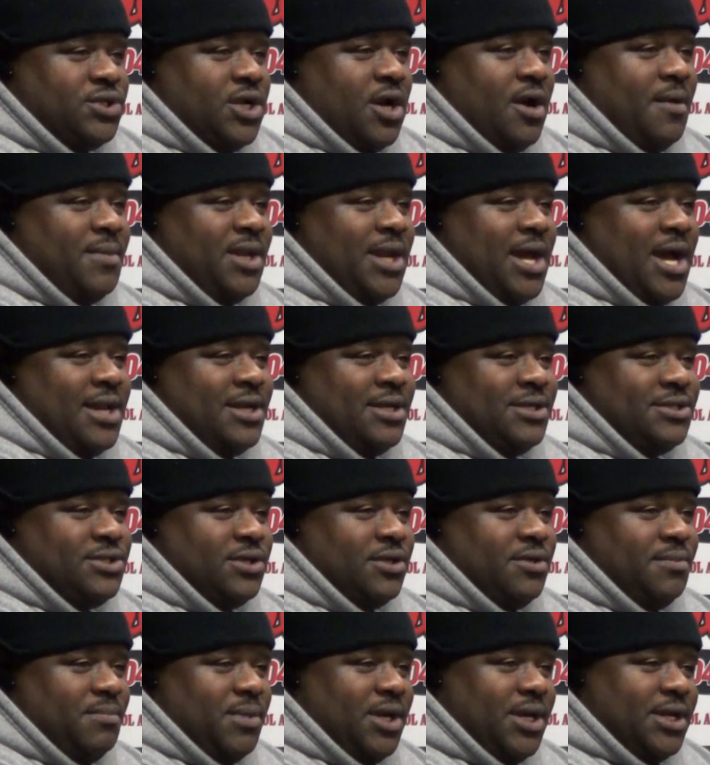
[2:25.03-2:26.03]
coming out into
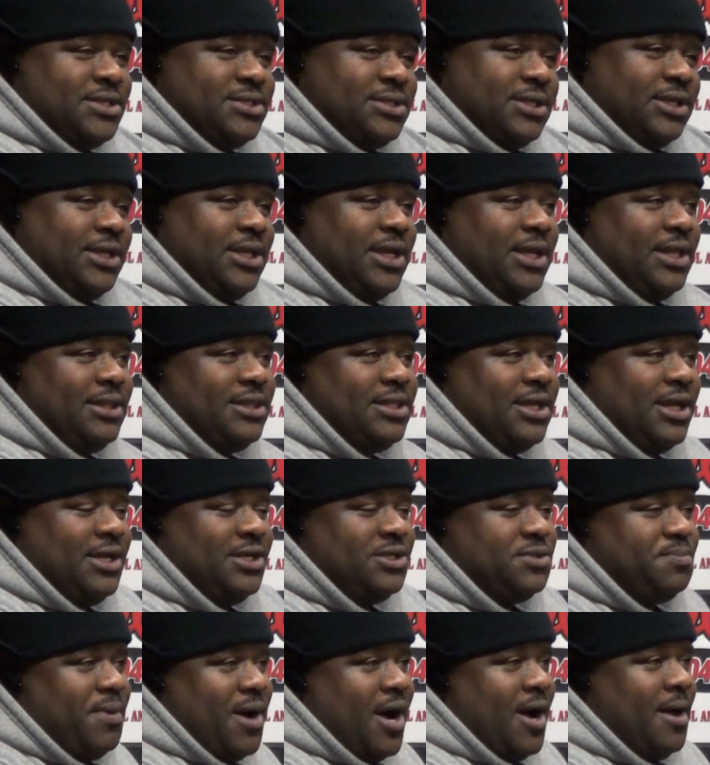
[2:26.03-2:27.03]
the mix and getting
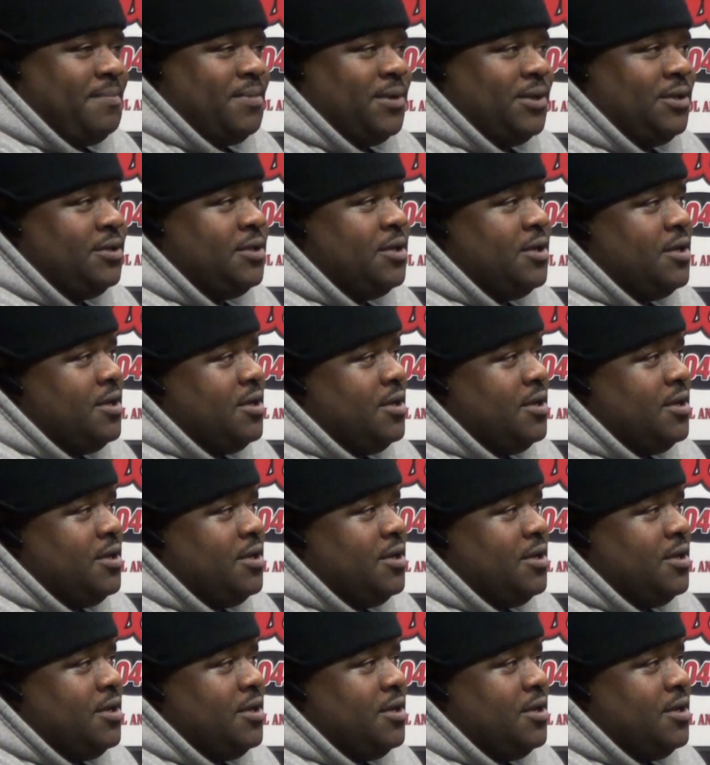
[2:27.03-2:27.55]
things popping,